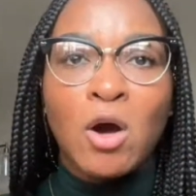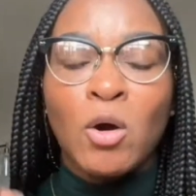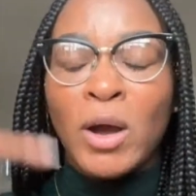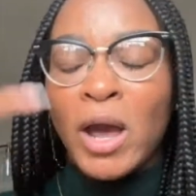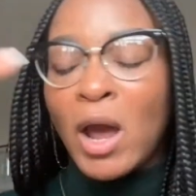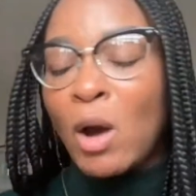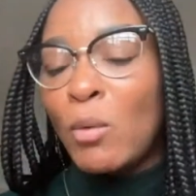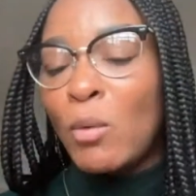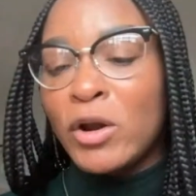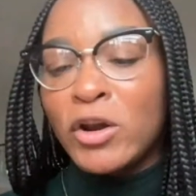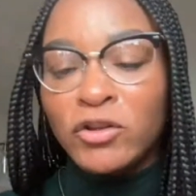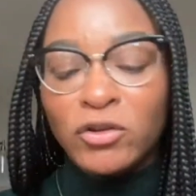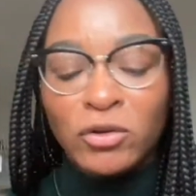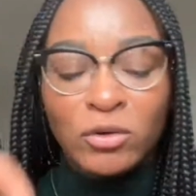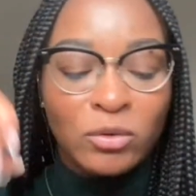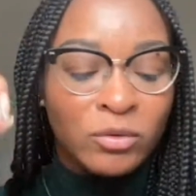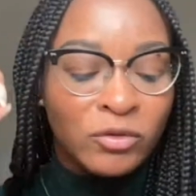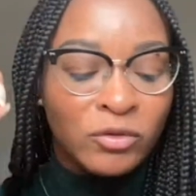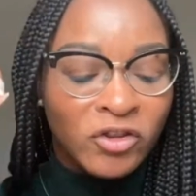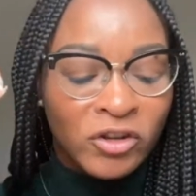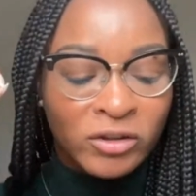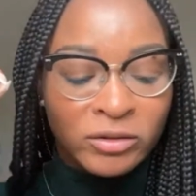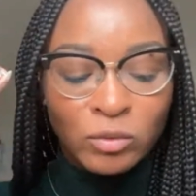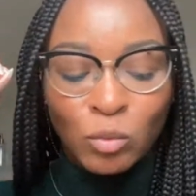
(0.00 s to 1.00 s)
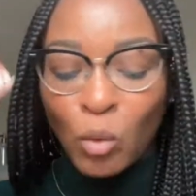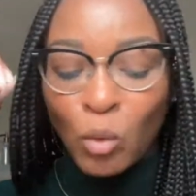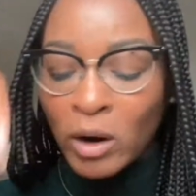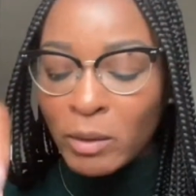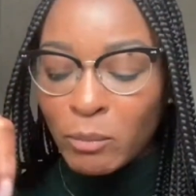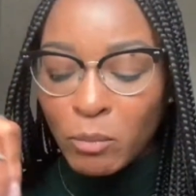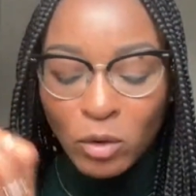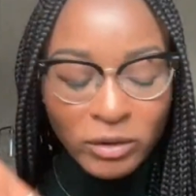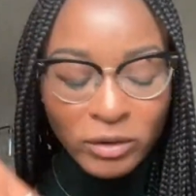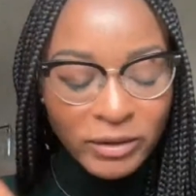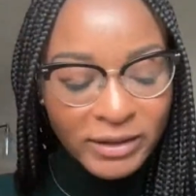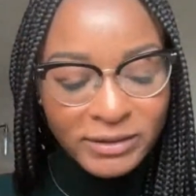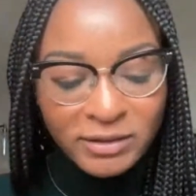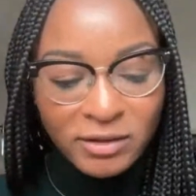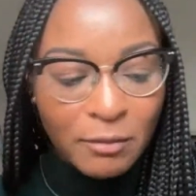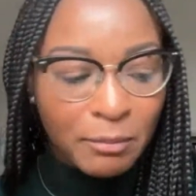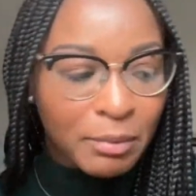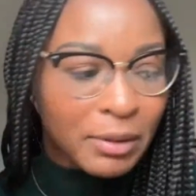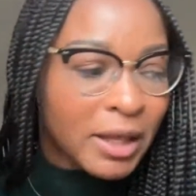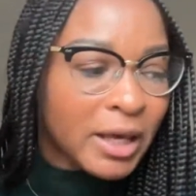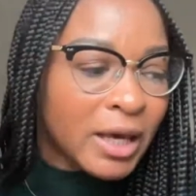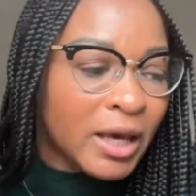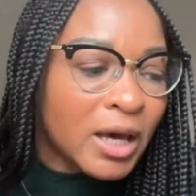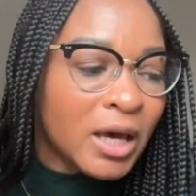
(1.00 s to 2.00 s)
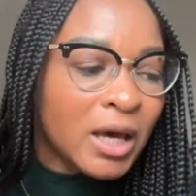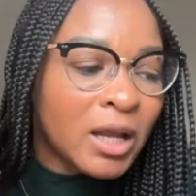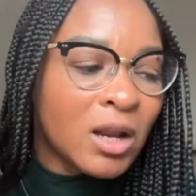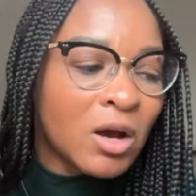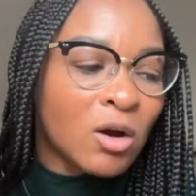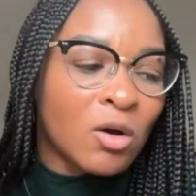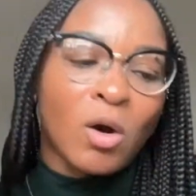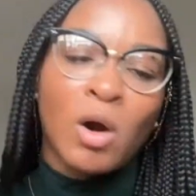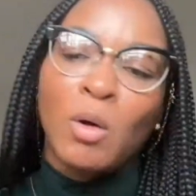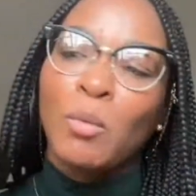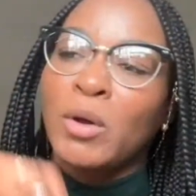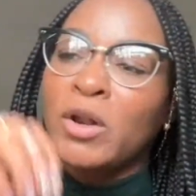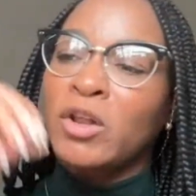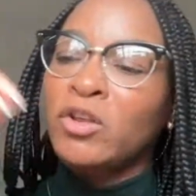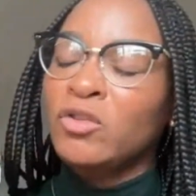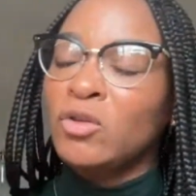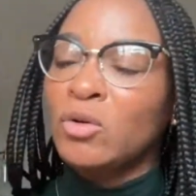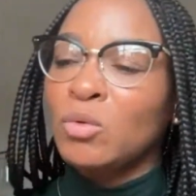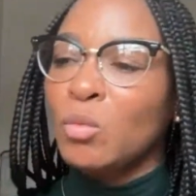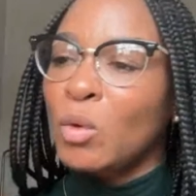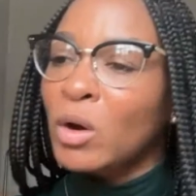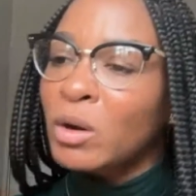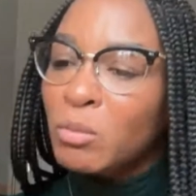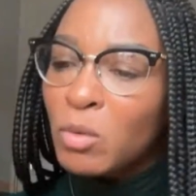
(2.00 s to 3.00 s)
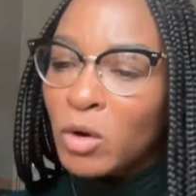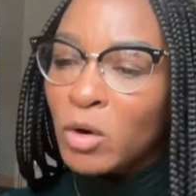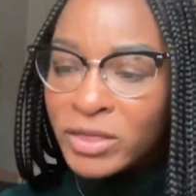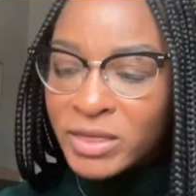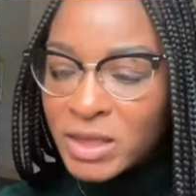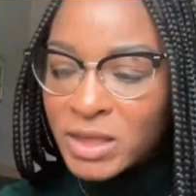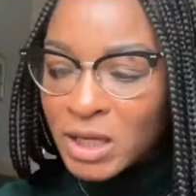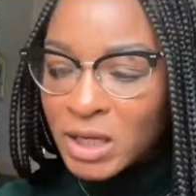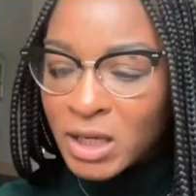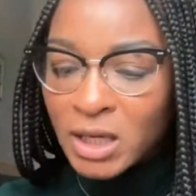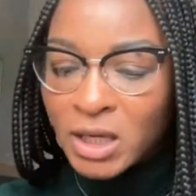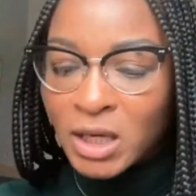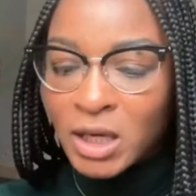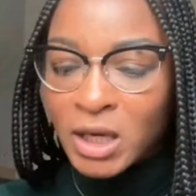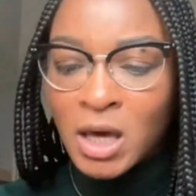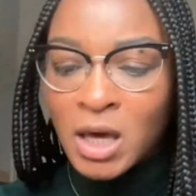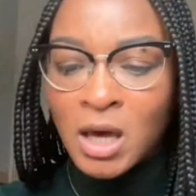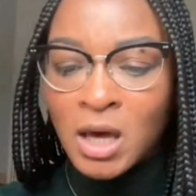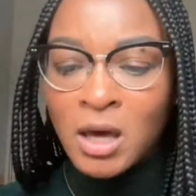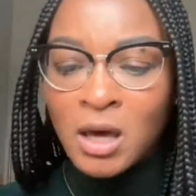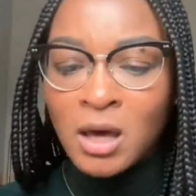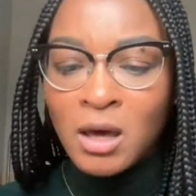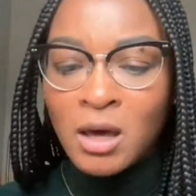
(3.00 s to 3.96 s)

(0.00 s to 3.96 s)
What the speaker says: okay, I want to do just one more lesson plan or I want to do one more thing,